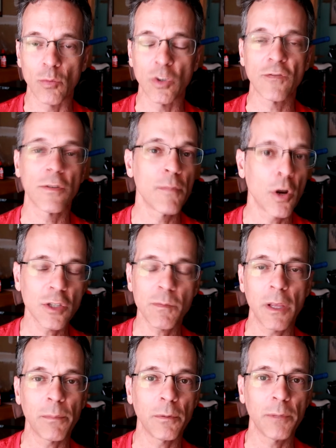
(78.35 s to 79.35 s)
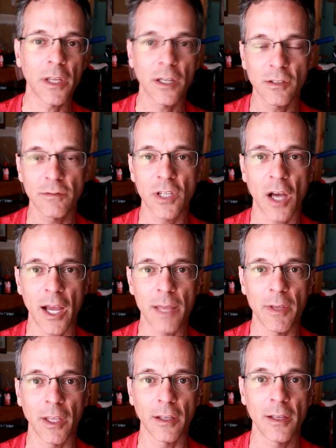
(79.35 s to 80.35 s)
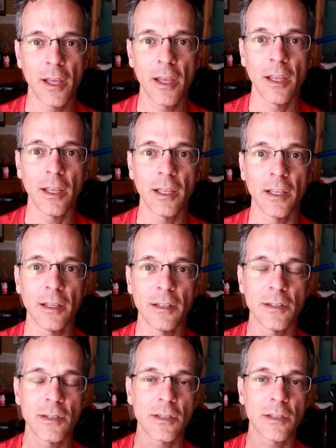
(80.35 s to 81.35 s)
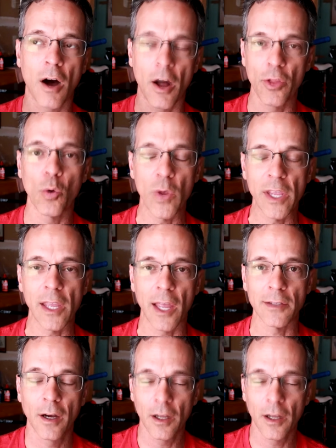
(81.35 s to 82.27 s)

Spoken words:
which for most people because of timing is on the weekend,